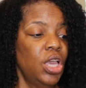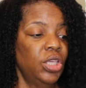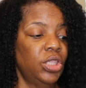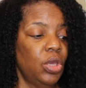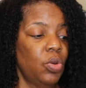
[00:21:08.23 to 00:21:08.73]

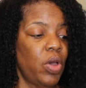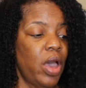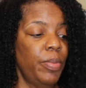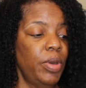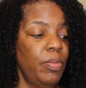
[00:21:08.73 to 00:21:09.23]
So
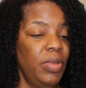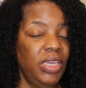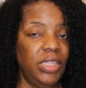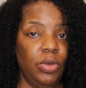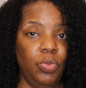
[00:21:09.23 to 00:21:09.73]
I'm going to
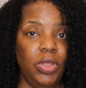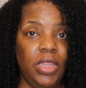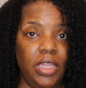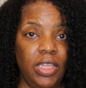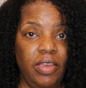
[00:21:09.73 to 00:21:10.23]
mix it with
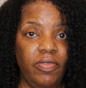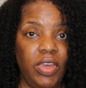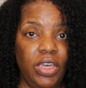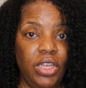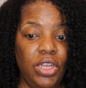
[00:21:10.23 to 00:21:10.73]
the
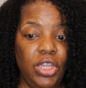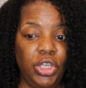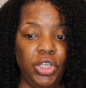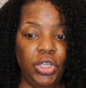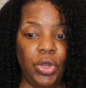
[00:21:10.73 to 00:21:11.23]
leave-in
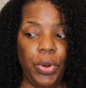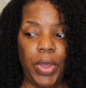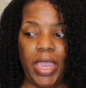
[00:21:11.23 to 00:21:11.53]
conditioner.